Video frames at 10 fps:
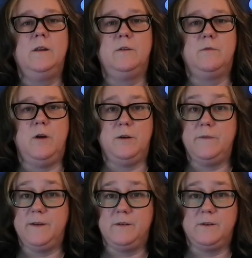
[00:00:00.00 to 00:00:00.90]
The wrong
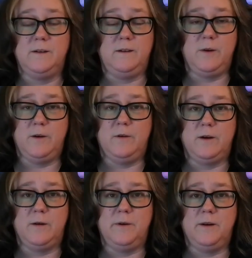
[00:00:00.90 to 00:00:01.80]
investor can derail a
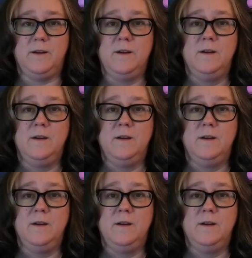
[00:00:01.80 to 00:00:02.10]
company.